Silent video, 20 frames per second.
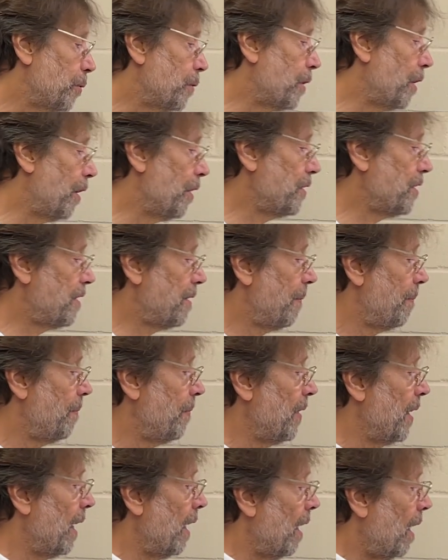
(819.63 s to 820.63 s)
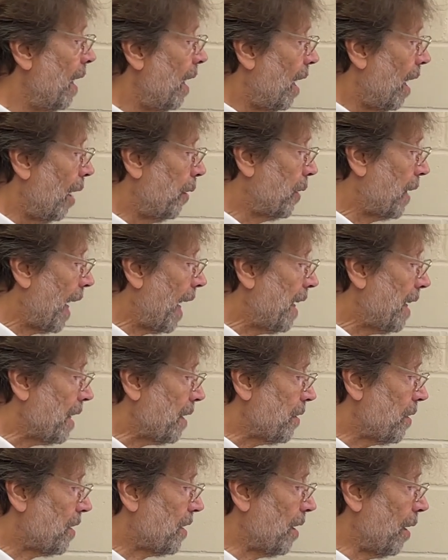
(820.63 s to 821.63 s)
cost. Okay,
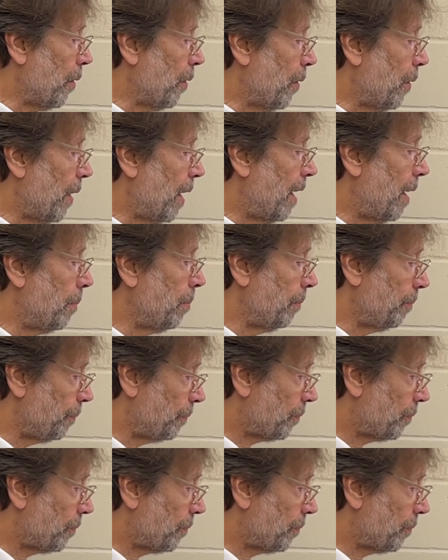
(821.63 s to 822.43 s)
so